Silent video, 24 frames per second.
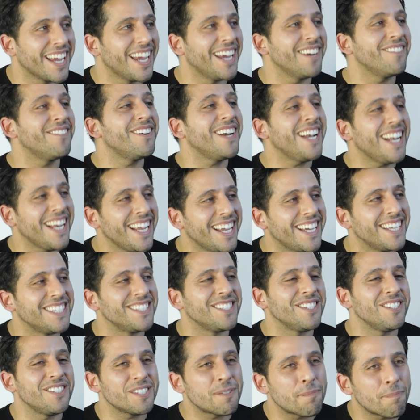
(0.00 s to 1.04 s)
It really is.
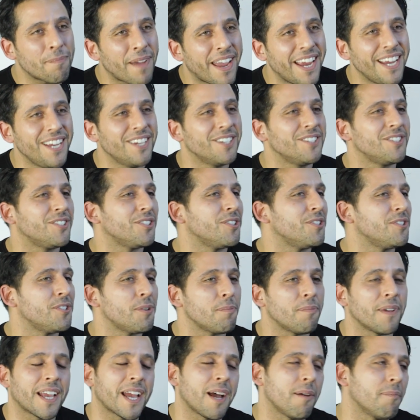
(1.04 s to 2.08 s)
You just pay your dues, you
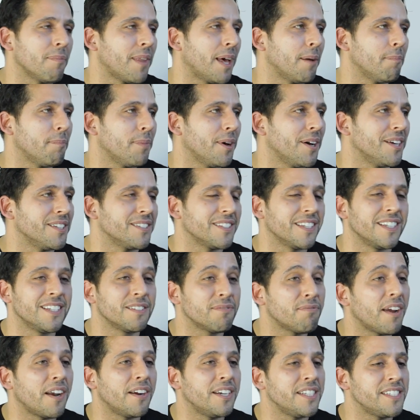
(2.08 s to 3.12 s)
become that person. It's
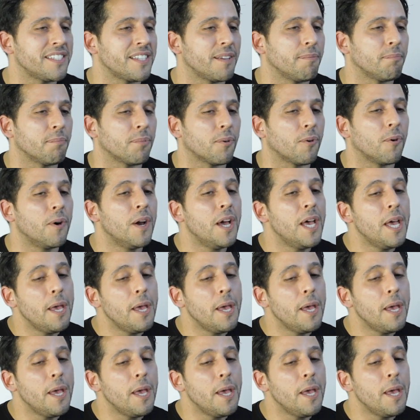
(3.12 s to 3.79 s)
very simple.